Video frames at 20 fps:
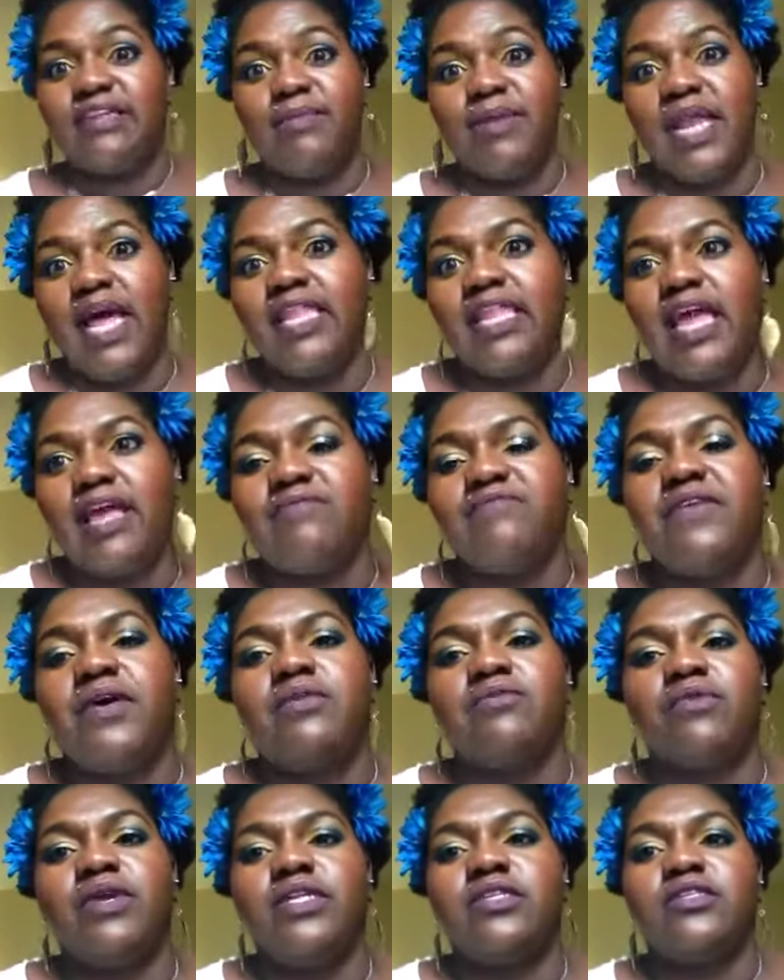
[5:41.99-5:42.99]
I mean, I like
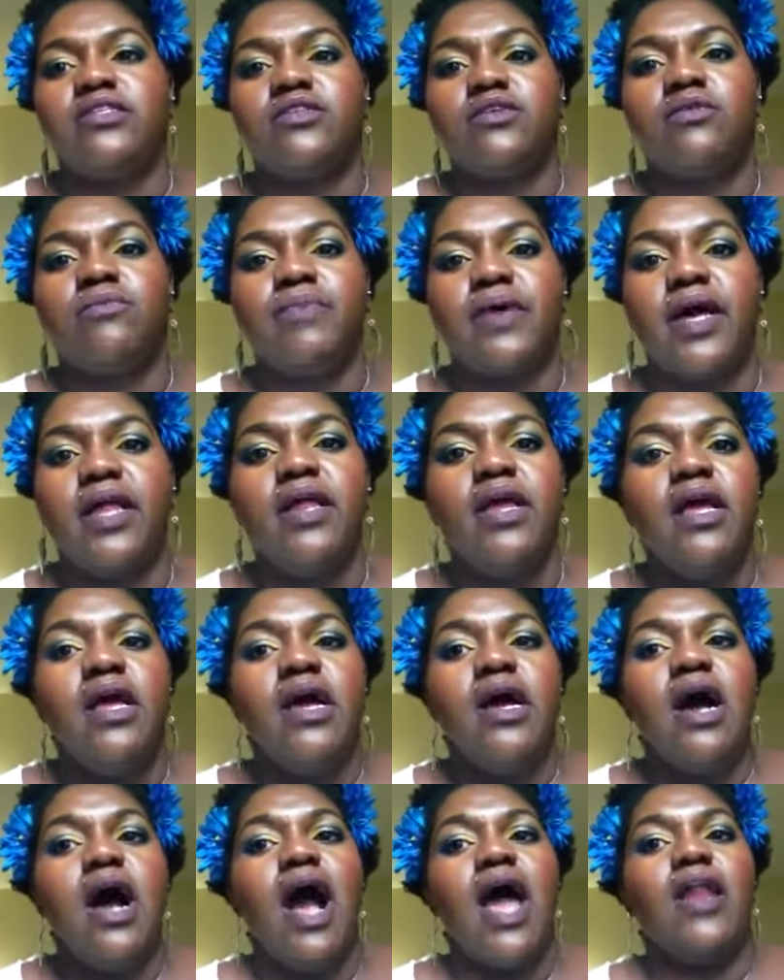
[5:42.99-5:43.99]
fun reads too, but
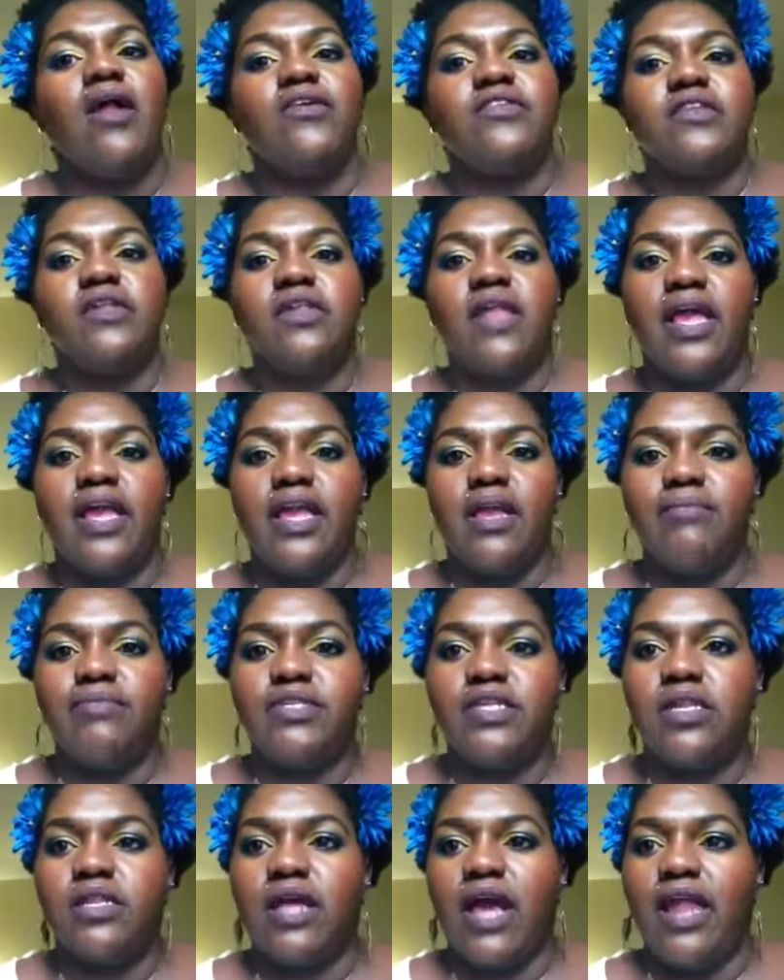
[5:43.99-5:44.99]
I'd also like him
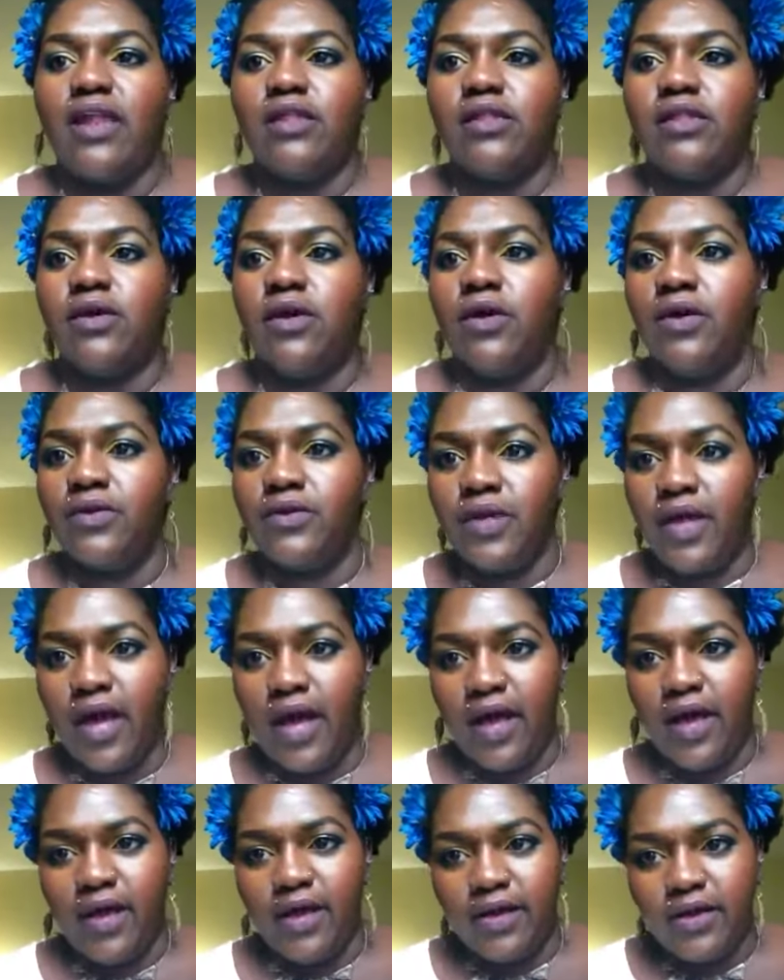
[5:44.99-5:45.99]
to kind of learn
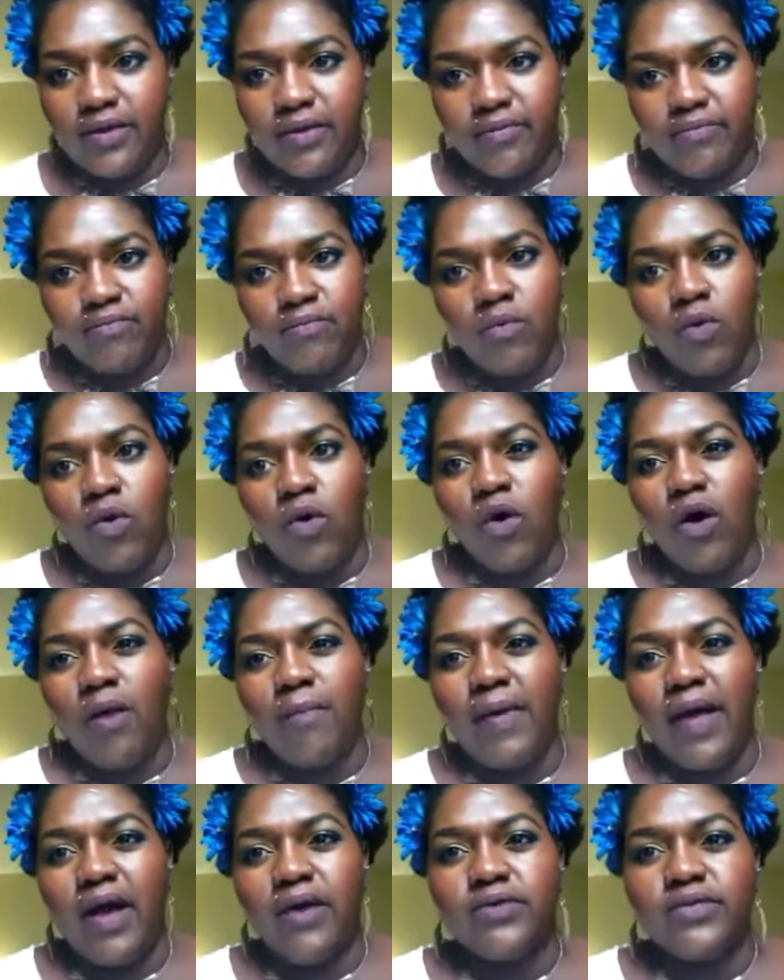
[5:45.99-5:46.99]
more
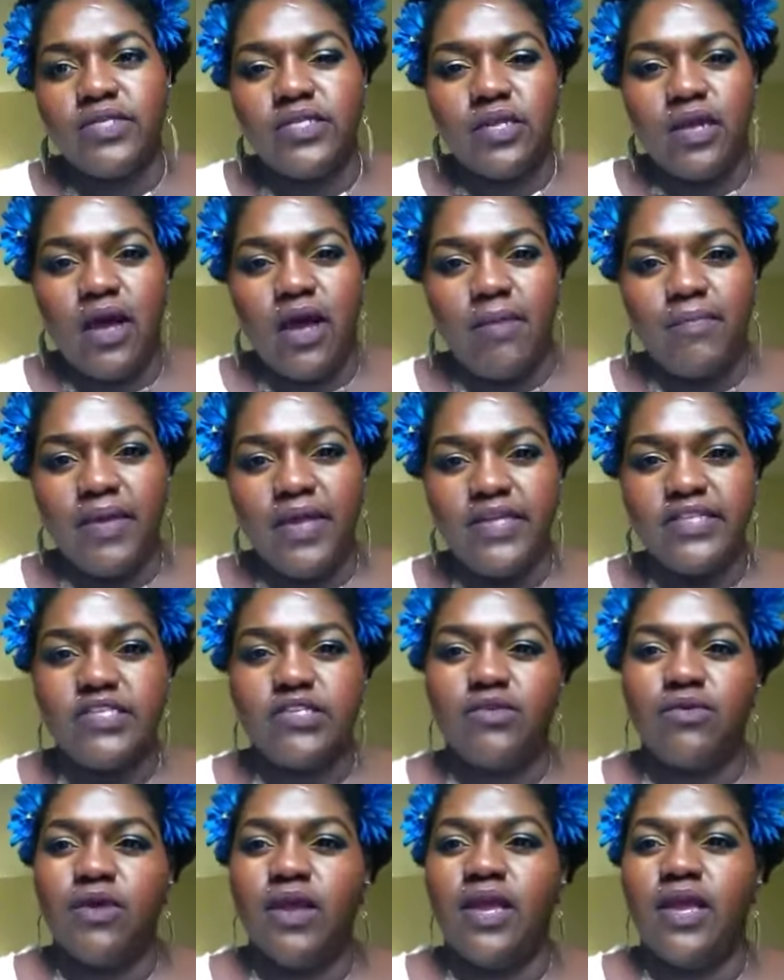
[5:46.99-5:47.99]
about
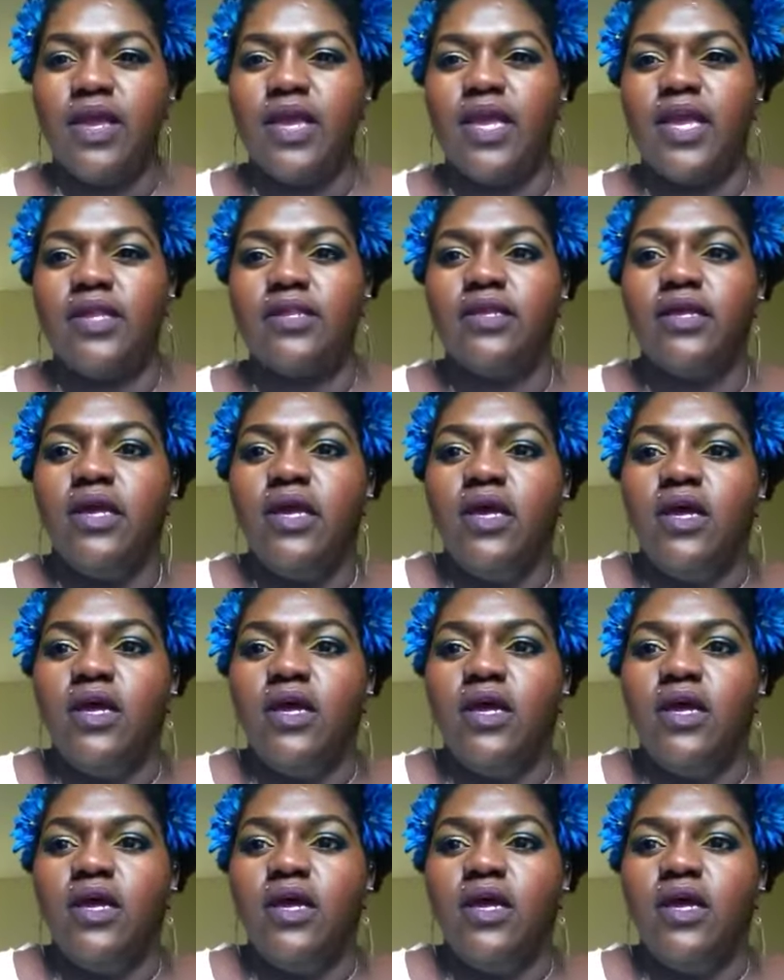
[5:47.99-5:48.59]
history and